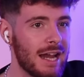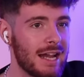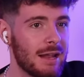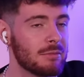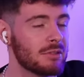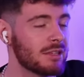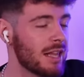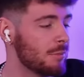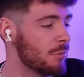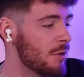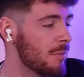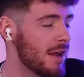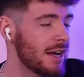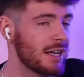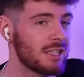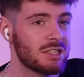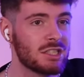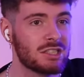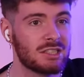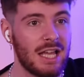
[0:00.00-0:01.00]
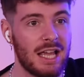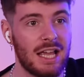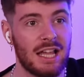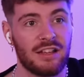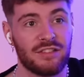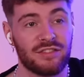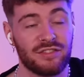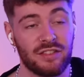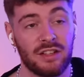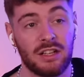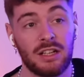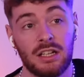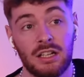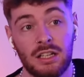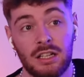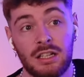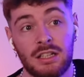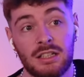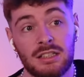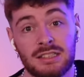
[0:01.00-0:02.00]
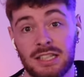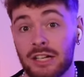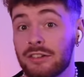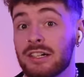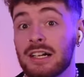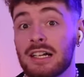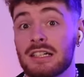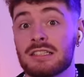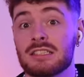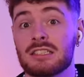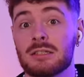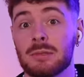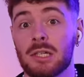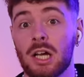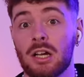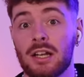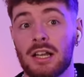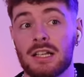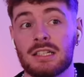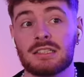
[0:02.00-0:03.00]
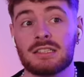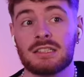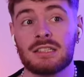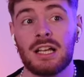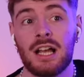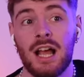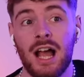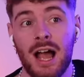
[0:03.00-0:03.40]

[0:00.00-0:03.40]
and I'm glad we managed to save Sirius, to be honest.